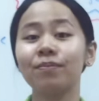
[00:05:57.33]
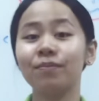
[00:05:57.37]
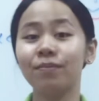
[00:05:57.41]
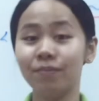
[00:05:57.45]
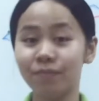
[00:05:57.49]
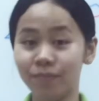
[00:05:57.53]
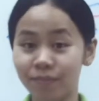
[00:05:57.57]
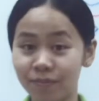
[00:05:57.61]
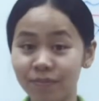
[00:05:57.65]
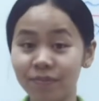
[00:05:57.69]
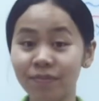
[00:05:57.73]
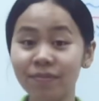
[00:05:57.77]

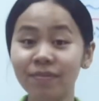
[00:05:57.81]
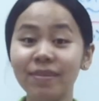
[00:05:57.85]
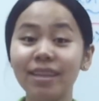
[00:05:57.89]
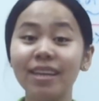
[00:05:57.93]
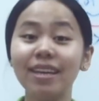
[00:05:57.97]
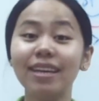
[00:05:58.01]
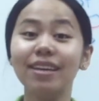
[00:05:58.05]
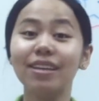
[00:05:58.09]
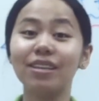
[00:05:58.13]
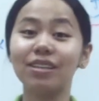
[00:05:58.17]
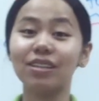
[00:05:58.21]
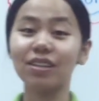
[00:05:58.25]
Mm-hmm.
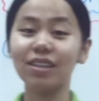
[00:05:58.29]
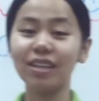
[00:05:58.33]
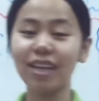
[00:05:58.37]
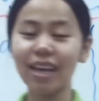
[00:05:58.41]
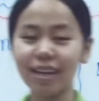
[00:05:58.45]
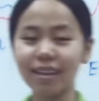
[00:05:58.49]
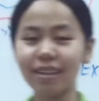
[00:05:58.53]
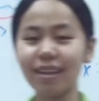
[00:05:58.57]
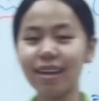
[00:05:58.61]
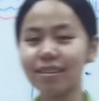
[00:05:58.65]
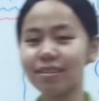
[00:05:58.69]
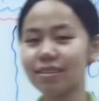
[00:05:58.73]
So
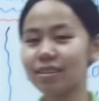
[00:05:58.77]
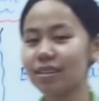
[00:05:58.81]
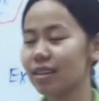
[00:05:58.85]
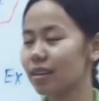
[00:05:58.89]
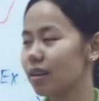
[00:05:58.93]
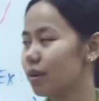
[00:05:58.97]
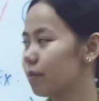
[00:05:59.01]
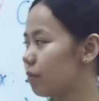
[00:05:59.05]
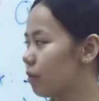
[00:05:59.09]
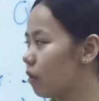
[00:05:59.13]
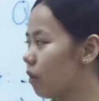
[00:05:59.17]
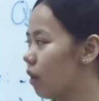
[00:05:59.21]
yeah, that's it
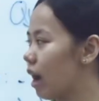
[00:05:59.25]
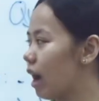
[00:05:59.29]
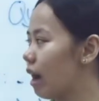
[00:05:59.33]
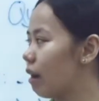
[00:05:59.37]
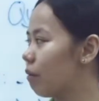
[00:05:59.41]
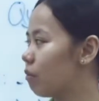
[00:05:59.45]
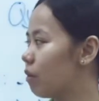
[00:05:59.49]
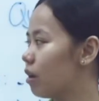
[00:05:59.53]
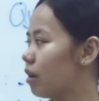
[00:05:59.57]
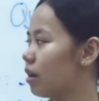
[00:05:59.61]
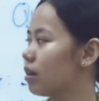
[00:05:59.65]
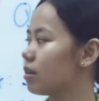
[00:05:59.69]
for
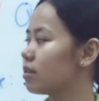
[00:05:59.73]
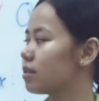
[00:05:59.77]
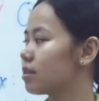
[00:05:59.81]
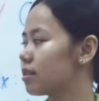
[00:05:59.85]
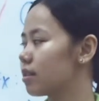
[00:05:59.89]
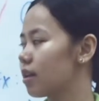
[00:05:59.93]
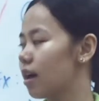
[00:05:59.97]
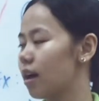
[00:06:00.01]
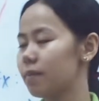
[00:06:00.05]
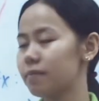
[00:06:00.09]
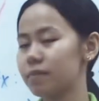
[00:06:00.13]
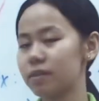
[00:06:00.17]
our
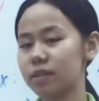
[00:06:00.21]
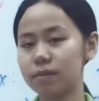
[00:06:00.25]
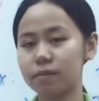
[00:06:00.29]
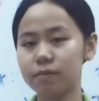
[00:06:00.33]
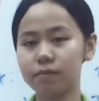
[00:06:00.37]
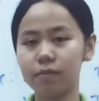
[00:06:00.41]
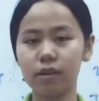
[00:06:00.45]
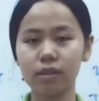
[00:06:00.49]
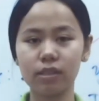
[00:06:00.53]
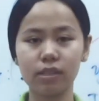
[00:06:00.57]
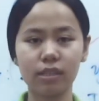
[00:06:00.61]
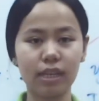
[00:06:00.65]

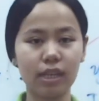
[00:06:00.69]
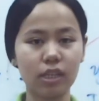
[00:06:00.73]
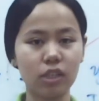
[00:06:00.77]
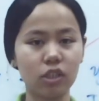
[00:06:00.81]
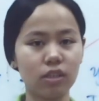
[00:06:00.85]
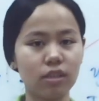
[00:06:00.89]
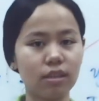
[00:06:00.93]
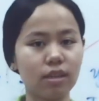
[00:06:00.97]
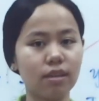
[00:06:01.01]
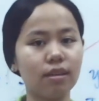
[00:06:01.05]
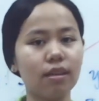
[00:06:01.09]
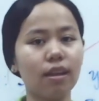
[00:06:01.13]
first
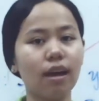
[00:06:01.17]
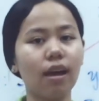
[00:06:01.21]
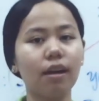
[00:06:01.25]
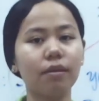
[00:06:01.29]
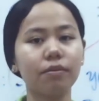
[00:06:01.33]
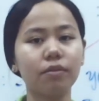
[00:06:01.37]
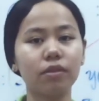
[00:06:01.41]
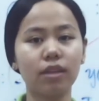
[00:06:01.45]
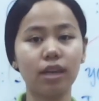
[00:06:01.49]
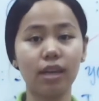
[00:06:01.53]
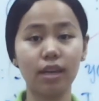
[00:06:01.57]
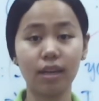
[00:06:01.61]
session
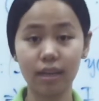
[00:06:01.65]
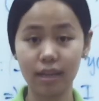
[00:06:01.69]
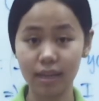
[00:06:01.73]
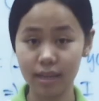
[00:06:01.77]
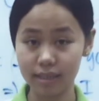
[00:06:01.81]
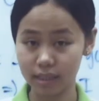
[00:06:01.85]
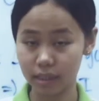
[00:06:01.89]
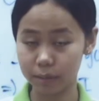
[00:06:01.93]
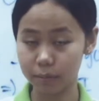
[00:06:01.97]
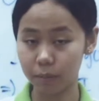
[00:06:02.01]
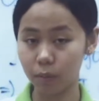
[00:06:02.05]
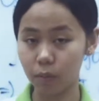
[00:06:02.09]
of today's
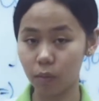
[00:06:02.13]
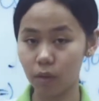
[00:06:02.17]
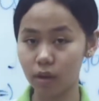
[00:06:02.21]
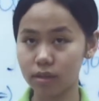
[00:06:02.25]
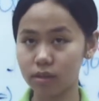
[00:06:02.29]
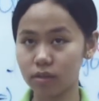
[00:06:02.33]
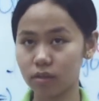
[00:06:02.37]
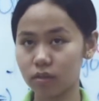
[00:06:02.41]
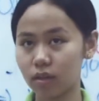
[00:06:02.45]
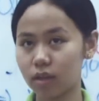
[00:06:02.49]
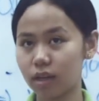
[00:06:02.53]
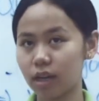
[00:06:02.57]
class, everyone.
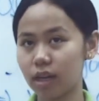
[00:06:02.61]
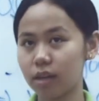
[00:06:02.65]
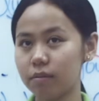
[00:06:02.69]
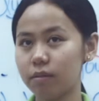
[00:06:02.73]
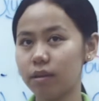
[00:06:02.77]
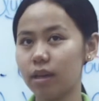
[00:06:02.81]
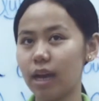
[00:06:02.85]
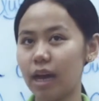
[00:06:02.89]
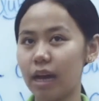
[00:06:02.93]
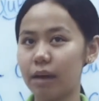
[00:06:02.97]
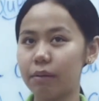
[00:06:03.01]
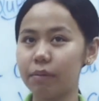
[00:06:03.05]
So today
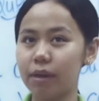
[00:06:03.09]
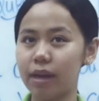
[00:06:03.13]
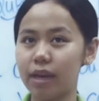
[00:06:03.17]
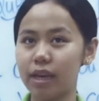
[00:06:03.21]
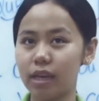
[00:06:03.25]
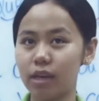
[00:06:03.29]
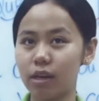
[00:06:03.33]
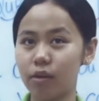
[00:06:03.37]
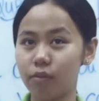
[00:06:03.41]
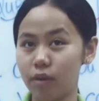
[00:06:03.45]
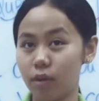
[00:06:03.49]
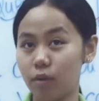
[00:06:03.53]
have
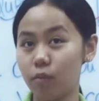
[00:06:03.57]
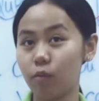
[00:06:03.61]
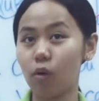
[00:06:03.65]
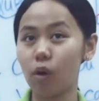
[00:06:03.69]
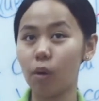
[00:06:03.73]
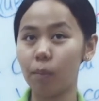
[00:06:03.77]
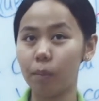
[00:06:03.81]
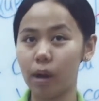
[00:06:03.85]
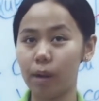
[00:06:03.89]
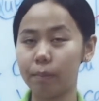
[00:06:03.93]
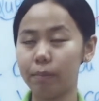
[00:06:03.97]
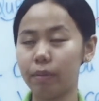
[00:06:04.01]
a quick
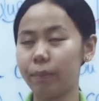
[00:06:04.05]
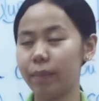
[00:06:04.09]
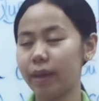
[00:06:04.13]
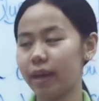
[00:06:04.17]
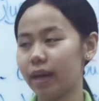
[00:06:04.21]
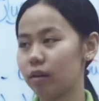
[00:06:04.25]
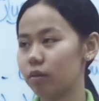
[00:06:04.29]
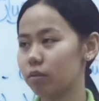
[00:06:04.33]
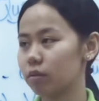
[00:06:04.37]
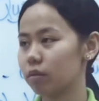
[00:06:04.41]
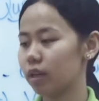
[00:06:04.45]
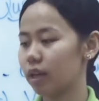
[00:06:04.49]
warm-up
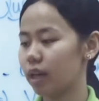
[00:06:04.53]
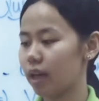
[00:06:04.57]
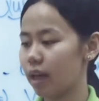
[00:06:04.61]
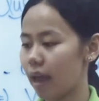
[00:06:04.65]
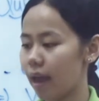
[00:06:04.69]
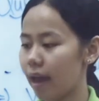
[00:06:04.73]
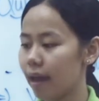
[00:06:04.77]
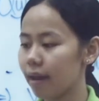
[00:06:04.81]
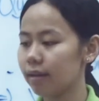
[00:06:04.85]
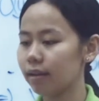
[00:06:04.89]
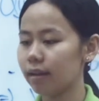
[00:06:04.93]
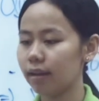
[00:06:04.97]
about
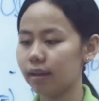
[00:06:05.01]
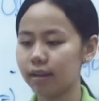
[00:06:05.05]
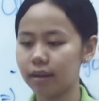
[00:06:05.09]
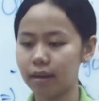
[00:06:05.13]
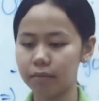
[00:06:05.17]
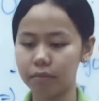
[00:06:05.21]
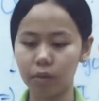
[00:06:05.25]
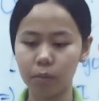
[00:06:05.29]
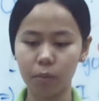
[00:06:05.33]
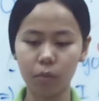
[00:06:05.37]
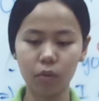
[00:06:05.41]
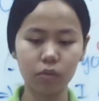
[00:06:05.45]
can, and
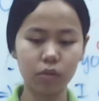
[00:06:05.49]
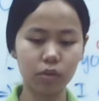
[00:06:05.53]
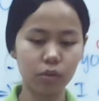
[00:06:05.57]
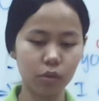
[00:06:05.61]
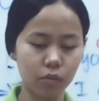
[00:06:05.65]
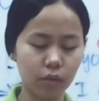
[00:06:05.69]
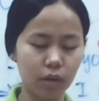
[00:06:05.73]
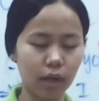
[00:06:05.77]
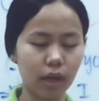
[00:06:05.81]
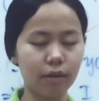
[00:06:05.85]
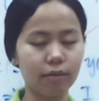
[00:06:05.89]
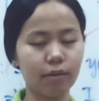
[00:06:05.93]
then we move
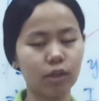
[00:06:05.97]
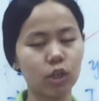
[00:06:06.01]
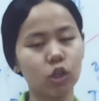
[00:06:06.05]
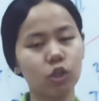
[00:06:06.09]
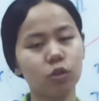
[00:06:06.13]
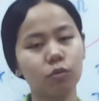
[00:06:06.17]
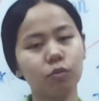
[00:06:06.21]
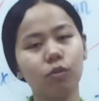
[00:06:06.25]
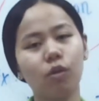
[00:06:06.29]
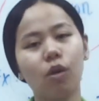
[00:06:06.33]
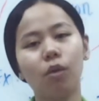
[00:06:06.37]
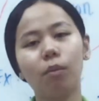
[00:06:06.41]
to the
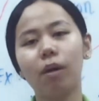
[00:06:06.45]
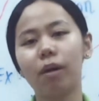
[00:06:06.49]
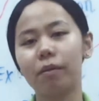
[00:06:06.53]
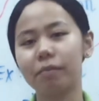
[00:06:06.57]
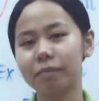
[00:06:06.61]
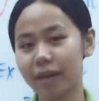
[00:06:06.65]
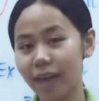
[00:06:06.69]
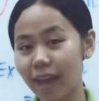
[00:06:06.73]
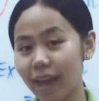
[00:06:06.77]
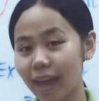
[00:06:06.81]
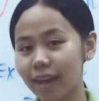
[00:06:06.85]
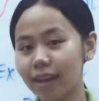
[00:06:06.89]
question form
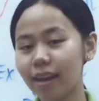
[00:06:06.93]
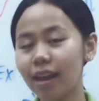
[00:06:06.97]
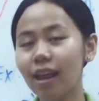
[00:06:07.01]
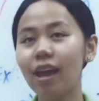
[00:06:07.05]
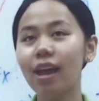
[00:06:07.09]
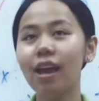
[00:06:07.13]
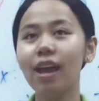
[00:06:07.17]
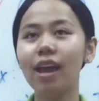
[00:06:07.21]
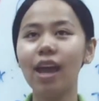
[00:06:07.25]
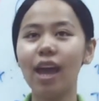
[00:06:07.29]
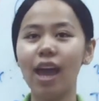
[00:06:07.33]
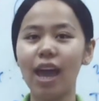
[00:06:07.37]
of can.
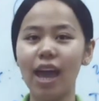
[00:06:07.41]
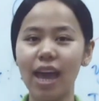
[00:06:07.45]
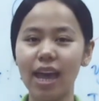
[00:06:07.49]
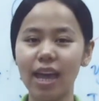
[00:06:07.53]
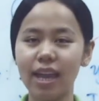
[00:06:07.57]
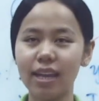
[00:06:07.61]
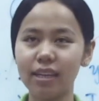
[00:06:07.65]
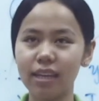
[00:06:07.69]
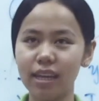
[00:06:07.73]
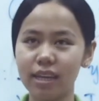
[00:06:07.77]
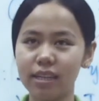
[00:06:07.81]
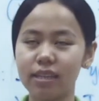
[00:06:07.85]

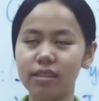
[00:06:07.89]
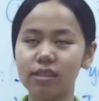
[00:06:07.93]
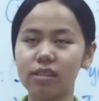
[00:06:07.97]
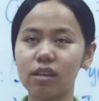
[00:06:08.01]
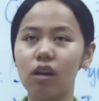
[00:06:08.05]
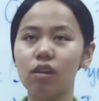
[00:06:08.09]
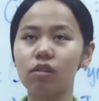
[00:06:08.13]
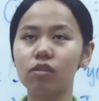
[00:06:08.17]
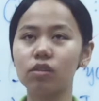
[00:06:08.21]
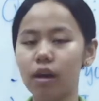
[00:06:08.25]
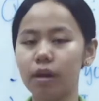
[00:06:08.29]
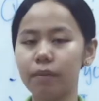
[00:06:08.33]
And it is
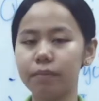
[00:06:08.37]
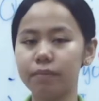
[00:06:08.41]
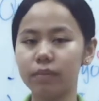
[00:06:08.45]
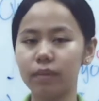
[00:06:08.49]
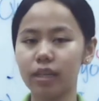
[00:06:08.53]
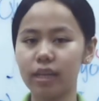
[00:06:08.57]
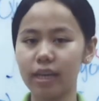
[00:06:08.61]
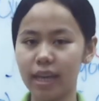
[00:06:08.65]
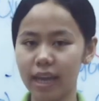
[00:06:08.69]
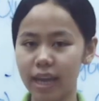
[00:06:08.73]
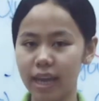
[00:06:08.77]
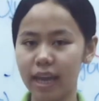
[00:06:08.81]
also
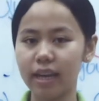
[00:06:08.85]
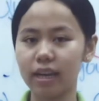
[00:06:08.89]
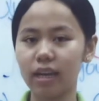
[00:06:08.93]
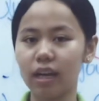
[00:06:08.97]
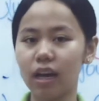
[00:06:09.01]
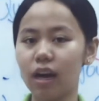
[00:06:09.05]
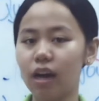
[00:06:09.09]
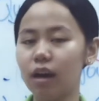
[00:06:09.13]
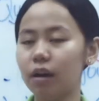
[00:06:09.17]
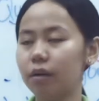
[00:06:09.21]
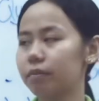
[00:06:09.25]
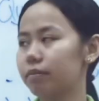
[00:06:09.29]
the end
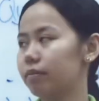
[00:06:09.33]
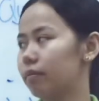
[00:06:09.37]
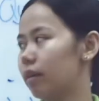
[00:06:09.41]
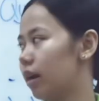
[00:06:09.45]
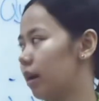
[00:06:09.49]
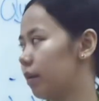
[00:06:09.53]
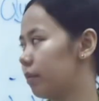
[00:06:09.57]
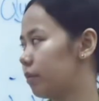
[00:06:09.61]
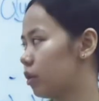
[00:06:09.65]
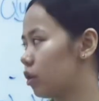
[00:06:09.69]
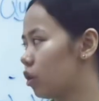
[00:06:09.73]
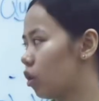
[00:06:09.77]

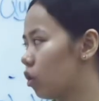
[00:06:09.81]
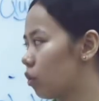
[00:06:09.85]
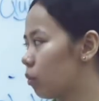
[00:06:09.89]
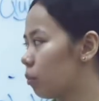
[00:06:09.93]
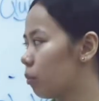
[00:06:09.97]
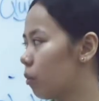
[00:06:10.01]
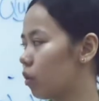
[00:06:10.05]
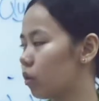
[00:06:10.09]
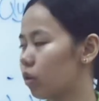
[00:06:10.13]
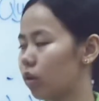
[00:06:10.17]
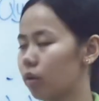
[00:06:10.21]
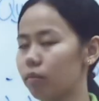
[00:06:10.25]
of you know,
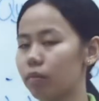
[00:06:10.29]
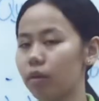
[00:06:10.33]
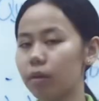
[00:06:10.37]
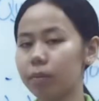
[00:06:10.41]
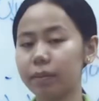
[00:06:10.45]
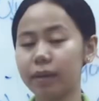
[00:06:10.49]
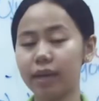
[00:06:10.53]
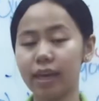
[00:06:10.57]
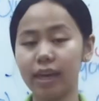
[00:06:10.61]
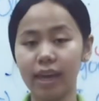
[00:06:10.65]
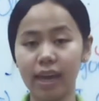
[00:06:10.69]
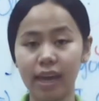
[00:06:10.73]
modal
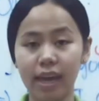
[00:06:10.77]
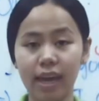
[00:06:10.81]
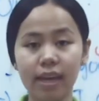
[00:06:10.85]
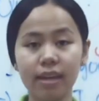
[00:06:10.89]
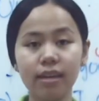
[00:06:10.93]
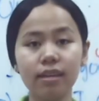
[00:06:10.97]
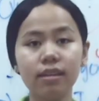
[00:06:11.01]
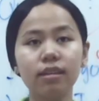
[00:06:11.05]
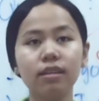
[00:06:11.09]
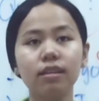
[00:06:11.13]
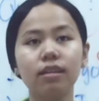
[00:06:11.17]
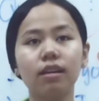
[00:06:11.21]
verb
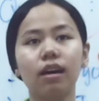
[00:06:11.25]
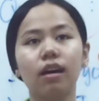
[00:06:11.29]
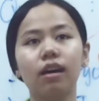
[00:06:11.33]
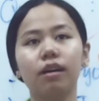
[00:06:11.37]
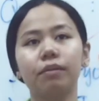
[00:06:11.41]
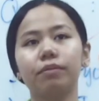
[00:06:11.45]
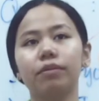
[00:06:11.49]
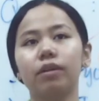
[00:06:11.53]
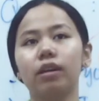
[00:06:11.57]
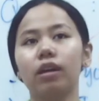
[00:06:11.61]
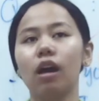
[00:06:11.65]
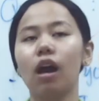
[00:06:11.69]
can
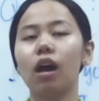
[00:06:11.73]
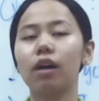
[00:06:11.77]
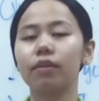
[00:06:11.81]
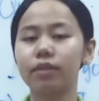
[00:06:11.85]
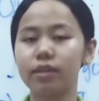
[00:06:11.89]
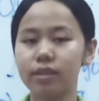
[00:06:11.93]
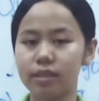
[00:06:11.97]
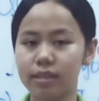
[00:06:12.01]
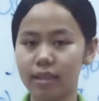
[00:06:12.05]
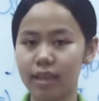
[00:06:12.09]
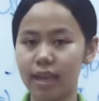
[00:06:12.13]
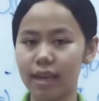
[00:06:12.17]
of
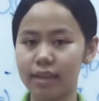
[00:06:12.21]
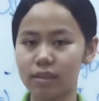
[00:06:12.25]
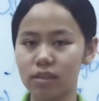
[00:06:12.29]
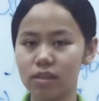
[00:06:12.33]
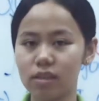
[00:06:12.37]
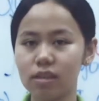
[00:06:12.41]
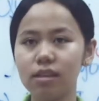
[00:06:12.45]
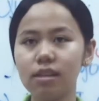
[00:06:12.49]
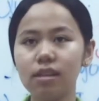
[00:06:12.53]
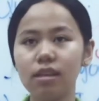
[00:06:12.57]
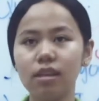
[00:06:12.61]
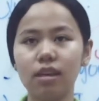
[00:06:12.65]
this
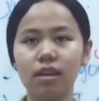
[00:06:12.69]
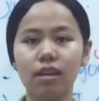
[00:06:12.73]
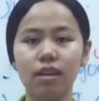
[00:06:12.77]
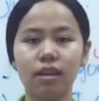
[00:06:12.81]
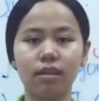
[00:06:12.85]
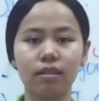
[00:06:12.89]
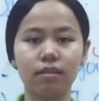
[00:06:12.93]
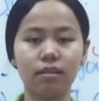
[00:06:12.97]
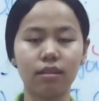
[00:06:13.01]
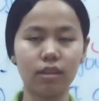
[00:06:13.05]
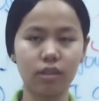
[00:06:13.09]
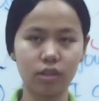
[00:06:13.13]
lesson.
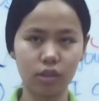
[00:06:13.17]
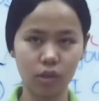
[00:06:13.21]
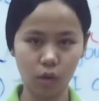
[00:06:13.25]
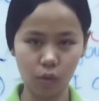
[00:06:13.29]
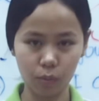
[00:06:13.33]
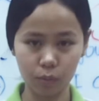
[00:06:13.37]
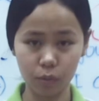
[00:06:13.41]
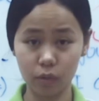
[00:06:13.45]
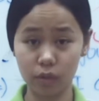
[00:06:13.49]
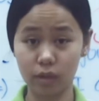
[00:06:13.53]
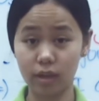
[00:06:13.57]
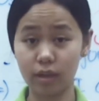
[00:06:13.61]
And teacher,
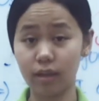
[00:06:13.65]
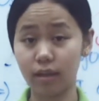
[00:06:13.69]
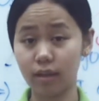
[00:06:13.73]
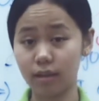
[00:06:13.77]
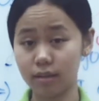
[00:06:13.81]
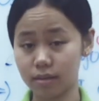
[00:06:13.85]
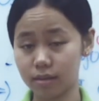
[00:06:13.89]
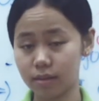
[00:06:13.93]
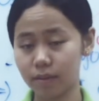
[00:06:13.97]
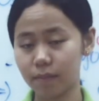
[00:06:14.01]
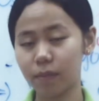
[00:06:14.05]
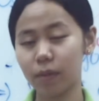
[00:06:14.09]
hope you can
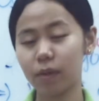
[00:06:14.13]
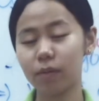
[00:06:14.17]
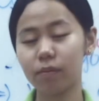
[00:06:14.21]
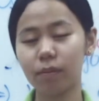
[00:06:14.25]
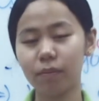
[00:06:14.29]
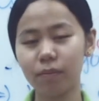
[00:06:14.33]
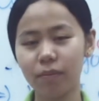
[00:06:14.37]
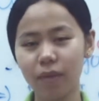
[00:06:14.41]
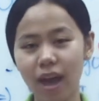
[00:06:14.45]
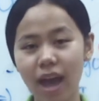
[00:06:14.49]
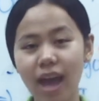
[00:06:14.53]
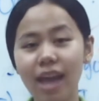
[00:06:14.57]
learn something
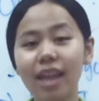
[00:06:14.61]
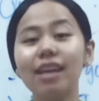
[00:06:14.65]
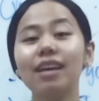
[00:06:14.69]
from that.